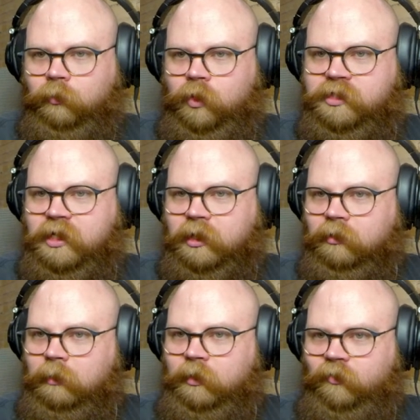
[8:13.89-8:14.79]
One
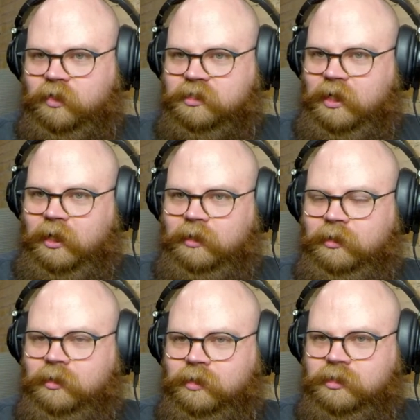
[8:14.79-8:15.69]
second, let me fix that.
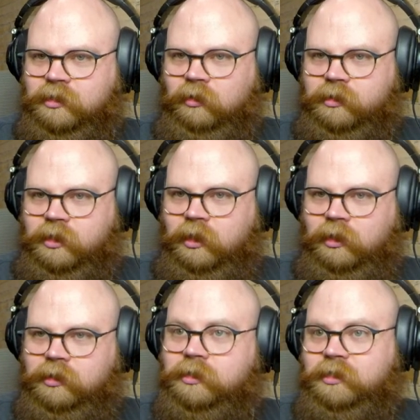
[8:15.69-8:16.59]
Salt
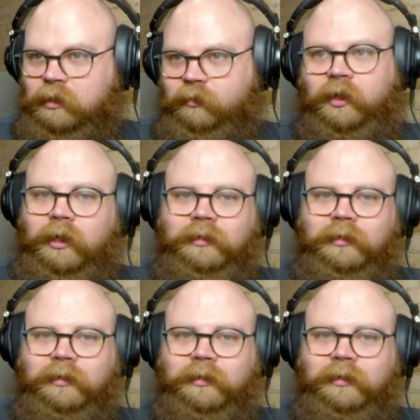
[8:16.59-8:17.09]
in something.